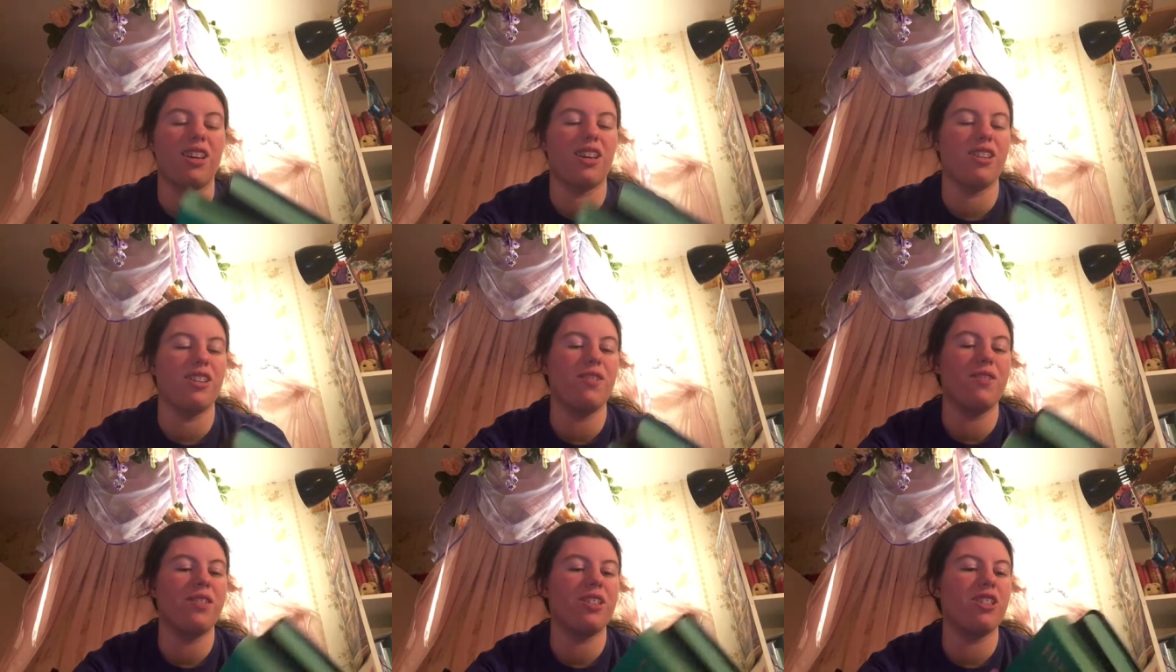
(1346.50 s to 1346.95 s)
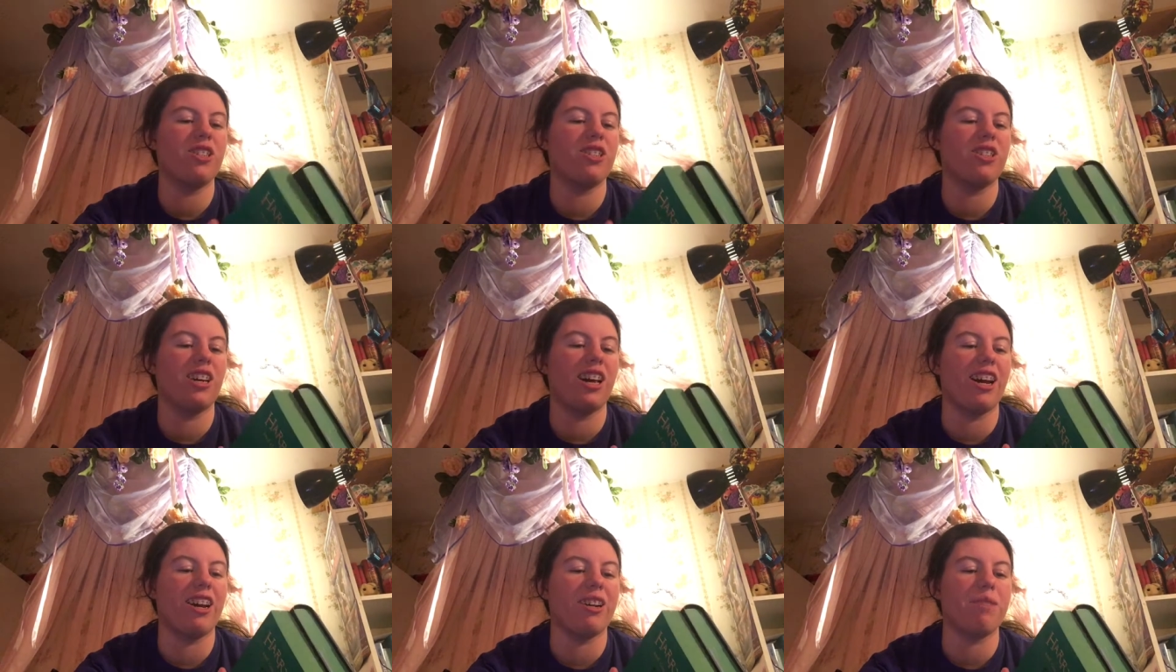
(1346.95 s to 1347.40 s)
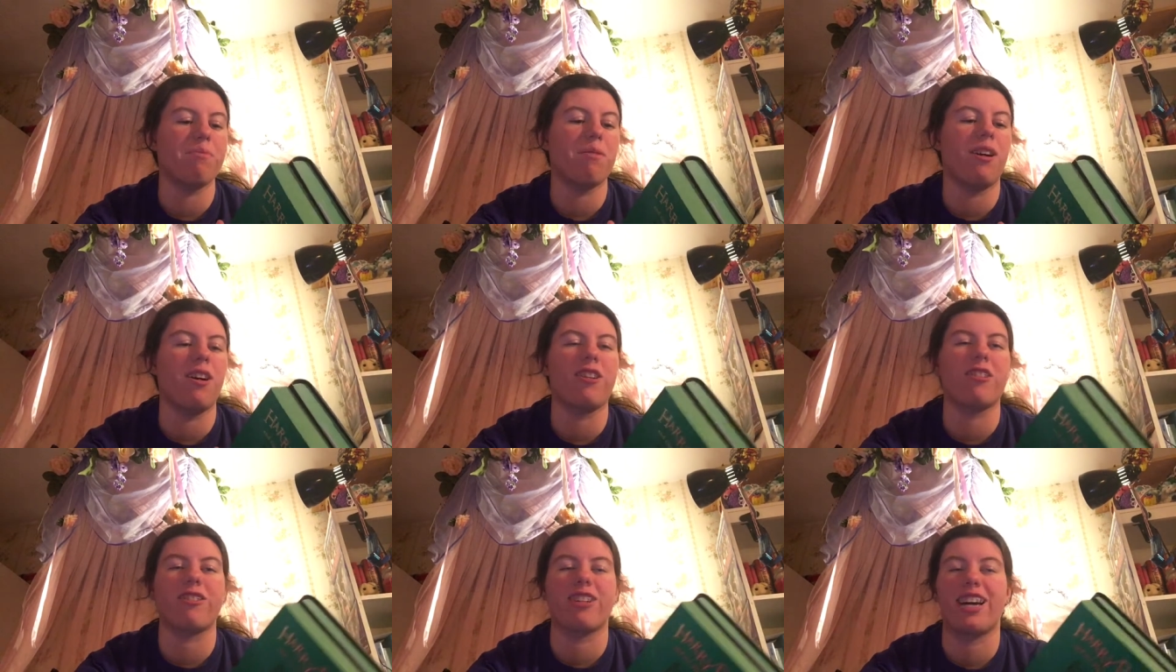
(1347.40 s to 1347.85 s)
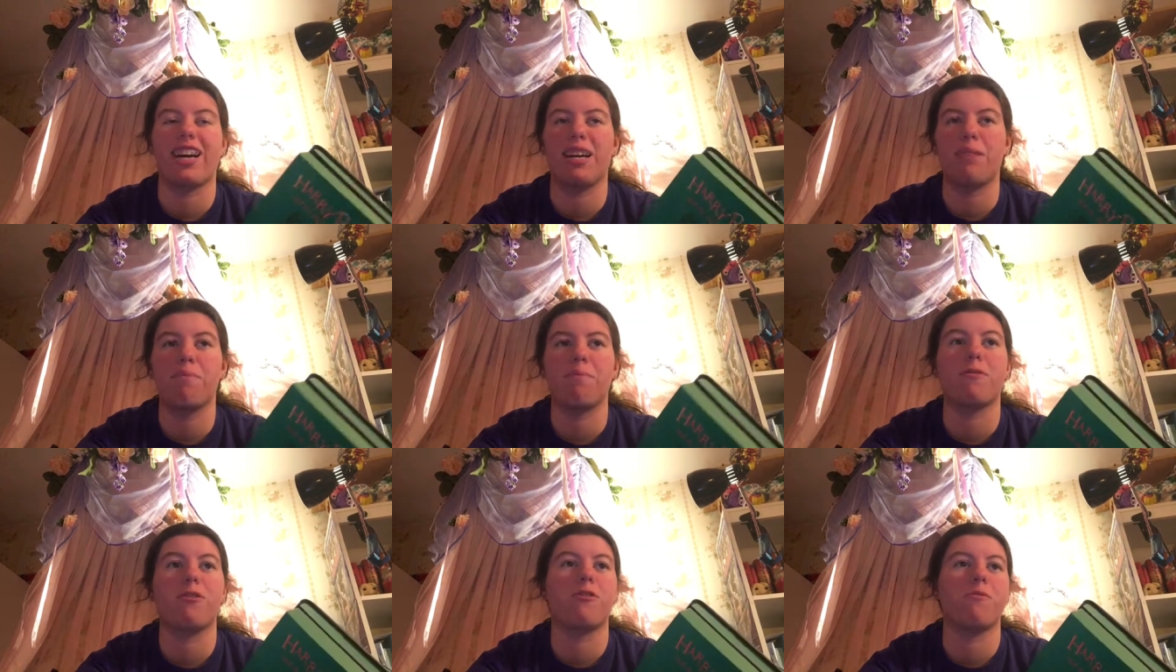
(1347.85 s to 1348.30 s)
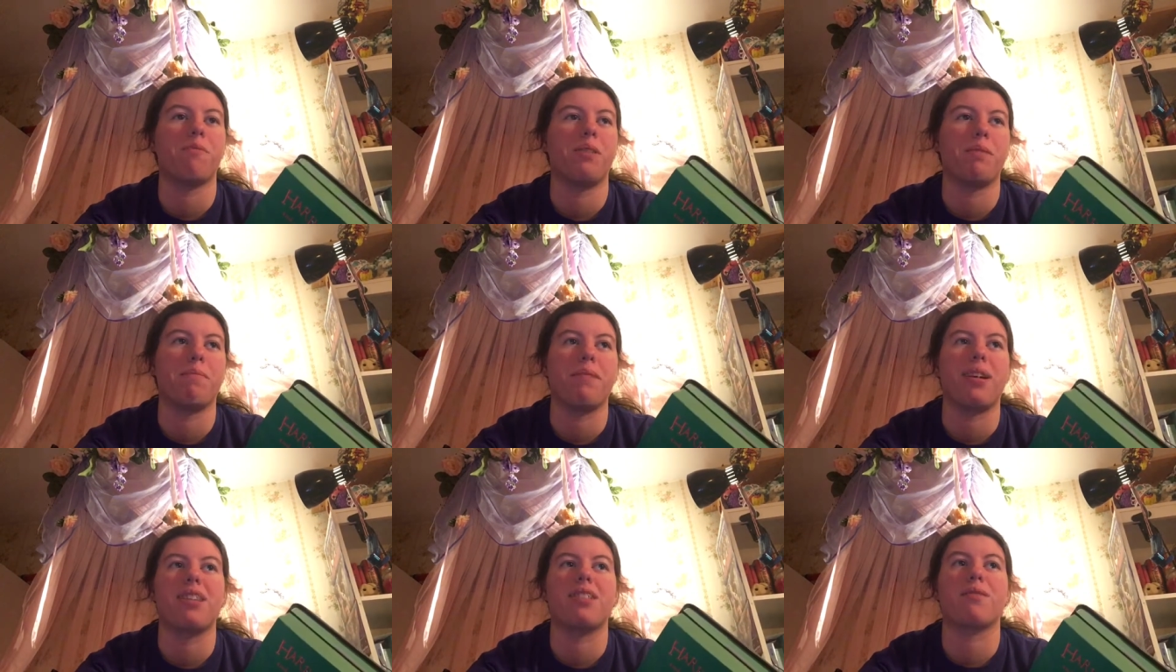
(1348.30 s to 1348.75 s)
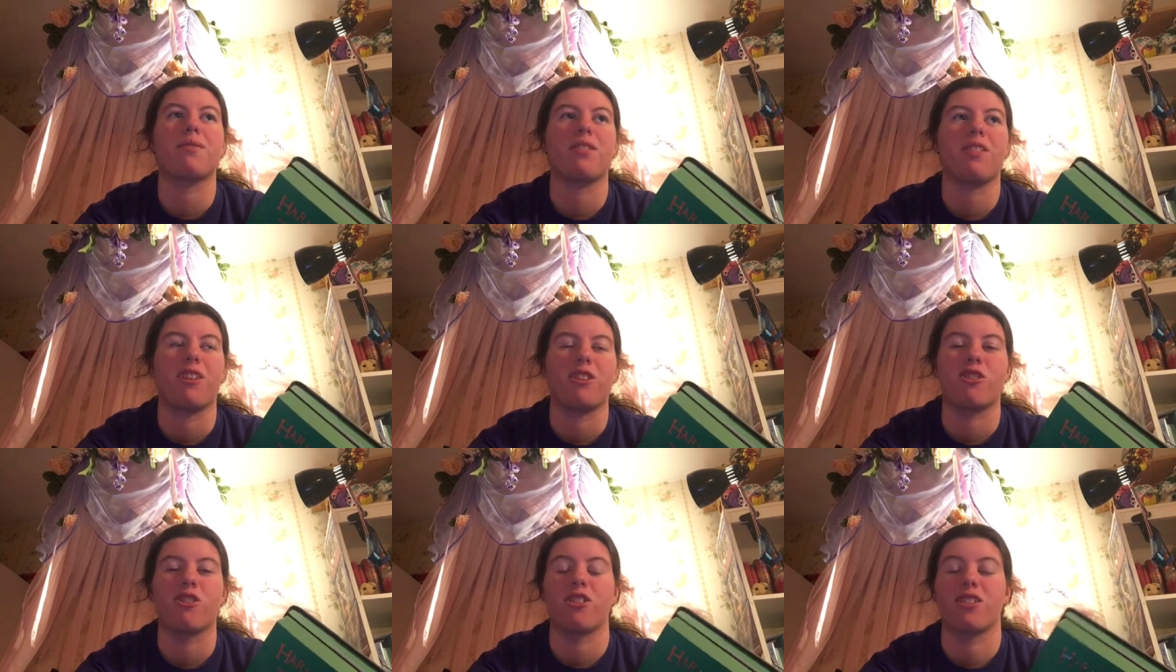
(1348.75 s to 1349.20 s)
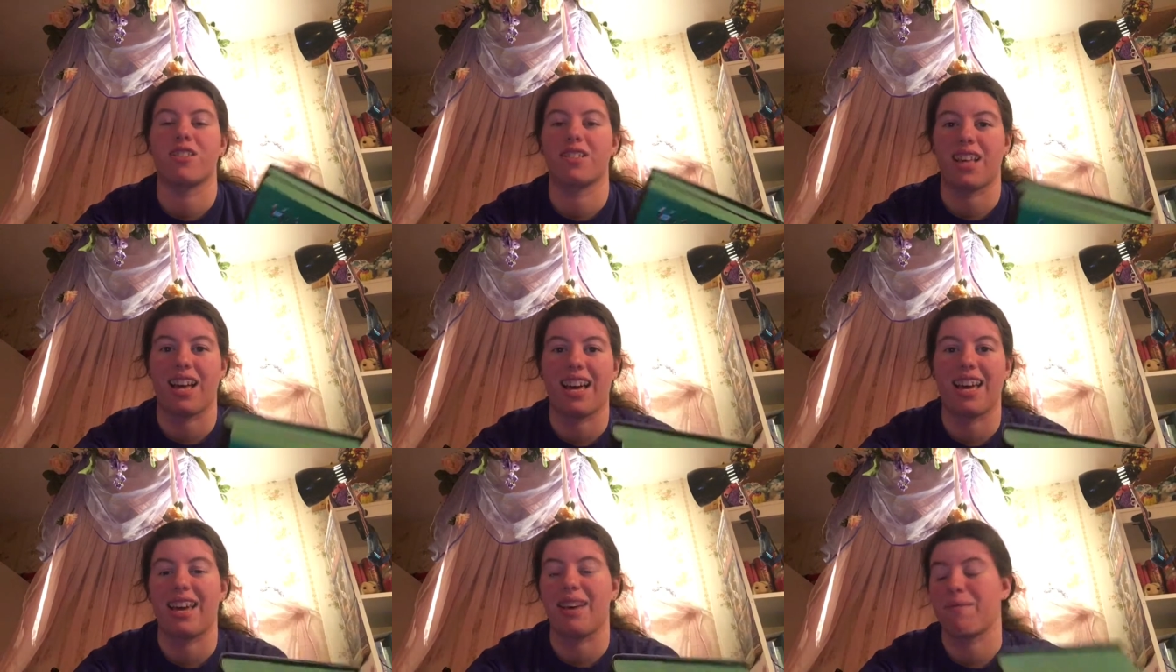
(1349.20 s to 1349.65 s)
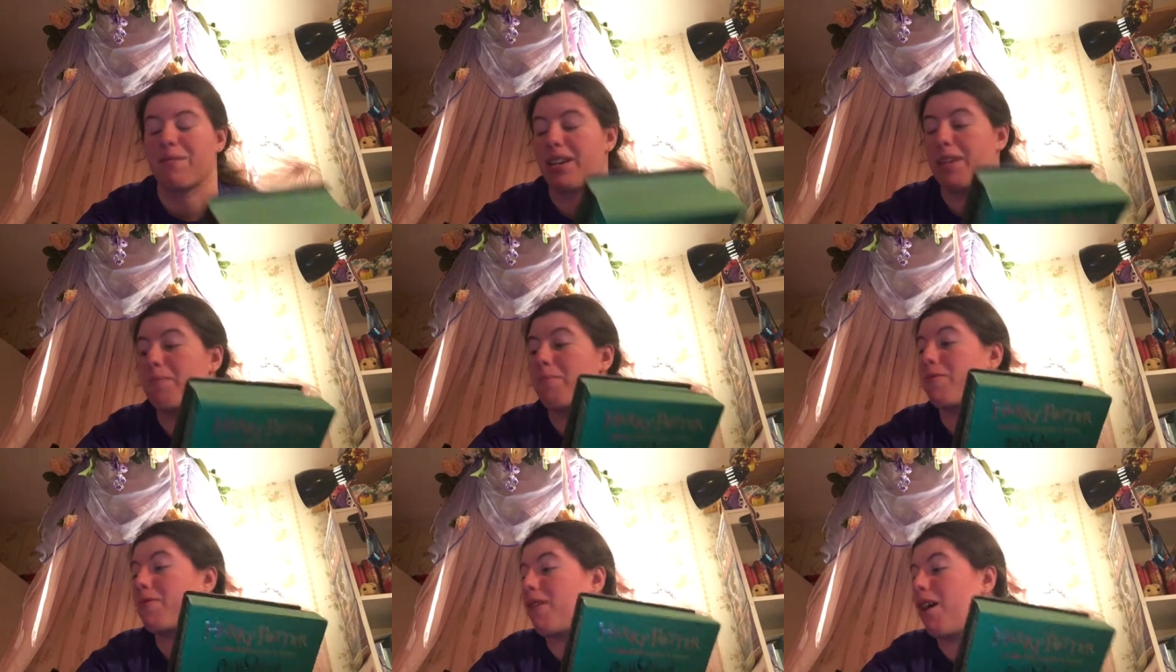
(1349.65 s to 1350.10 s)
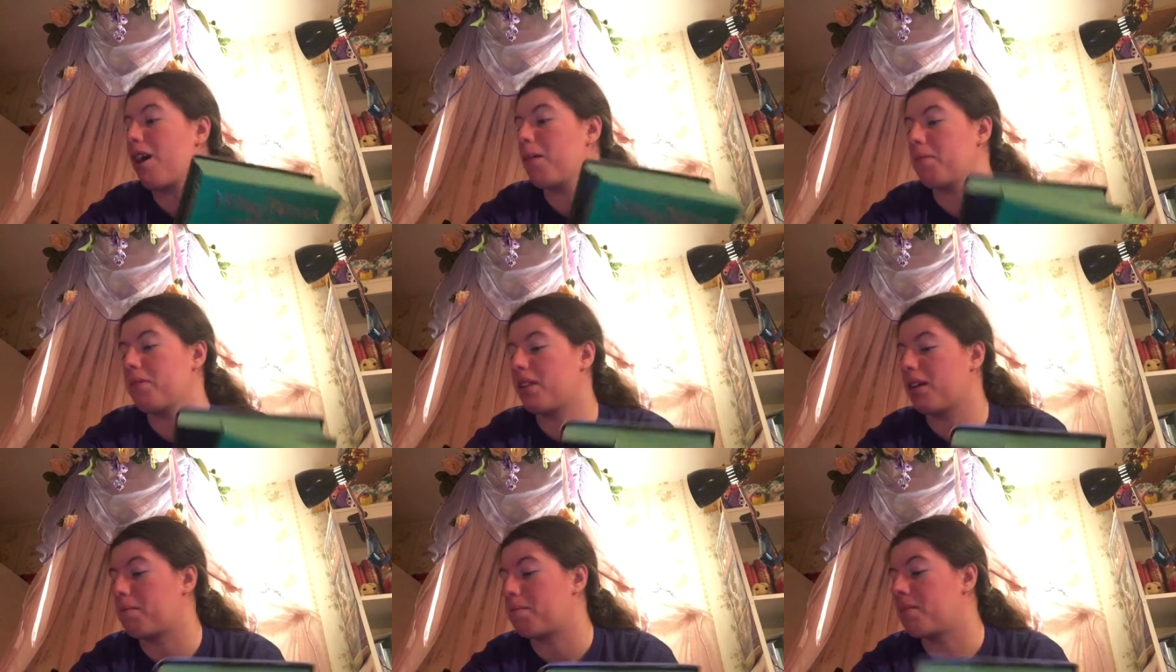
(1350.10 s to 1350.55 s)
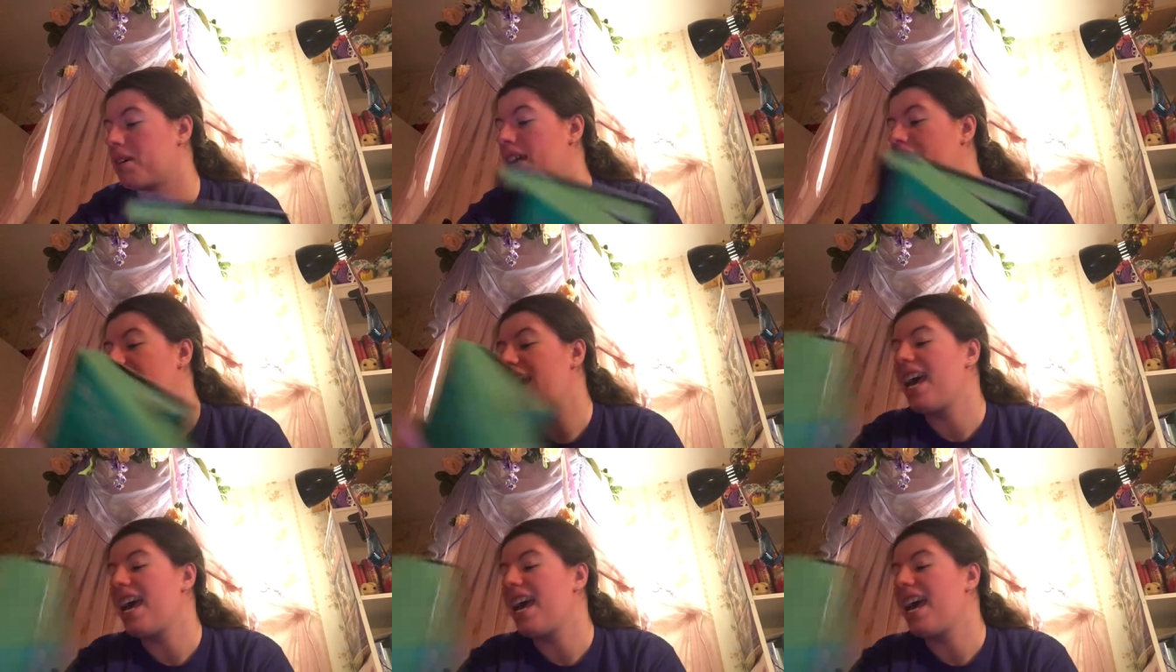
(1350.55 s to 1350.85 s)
New edition of Harry Potter to add to my massive collection because I have a problem.